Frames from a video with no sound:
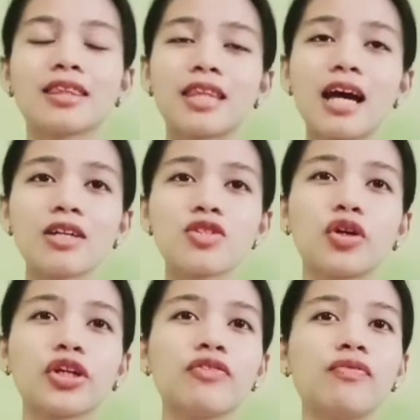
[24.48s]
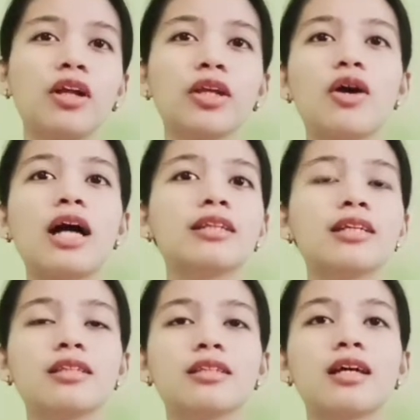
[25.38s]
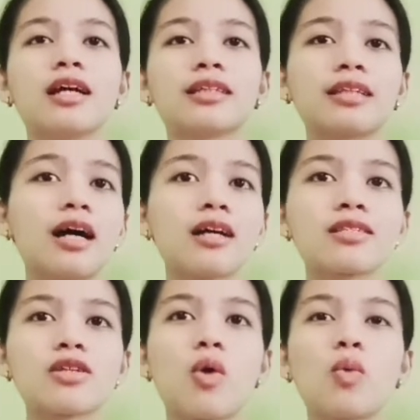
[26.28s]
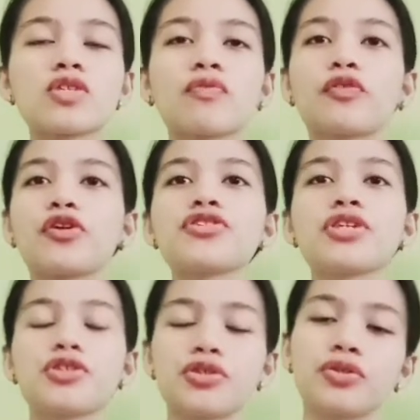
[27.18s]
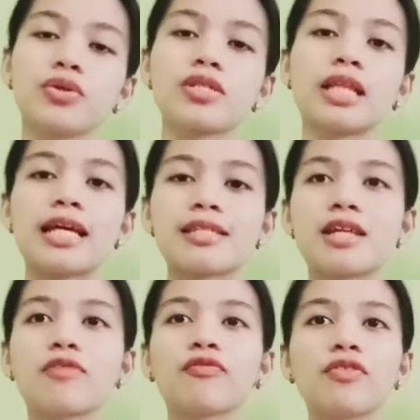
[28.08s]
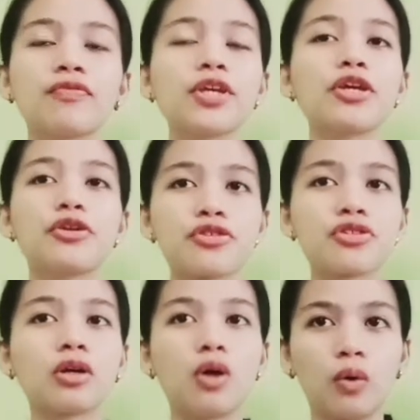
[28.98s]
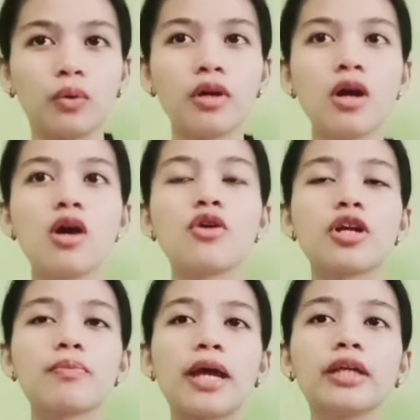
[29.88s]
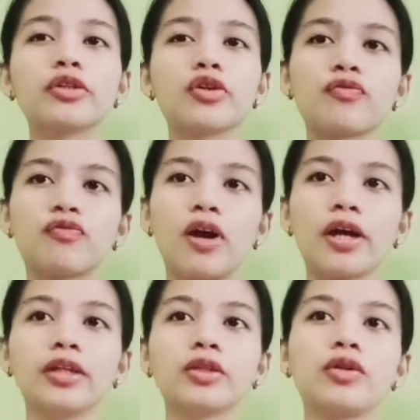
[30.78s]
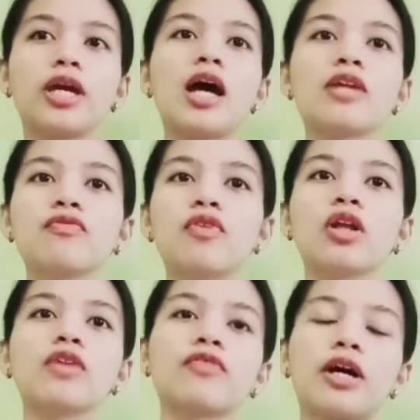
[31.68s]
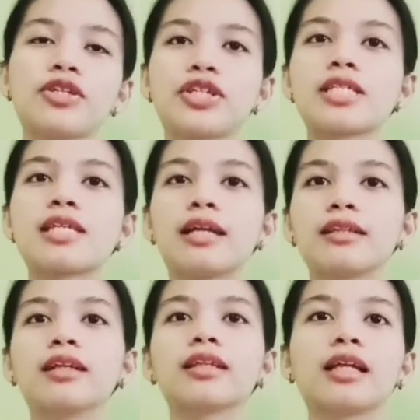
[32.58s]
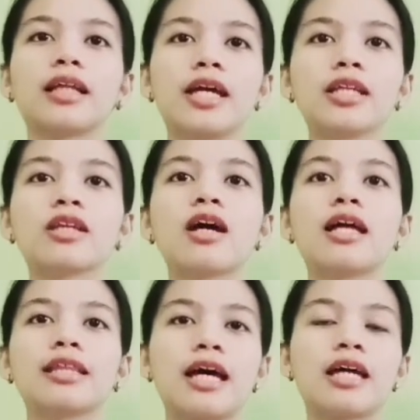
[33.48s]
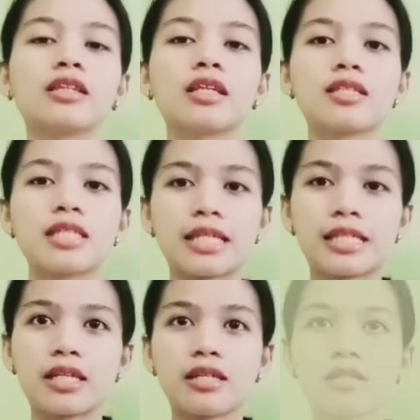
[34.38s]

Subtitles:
Tax, or the value-added tax, was first introduced less than 50 years ago, remained confined to a handful of countries until the late 1960s.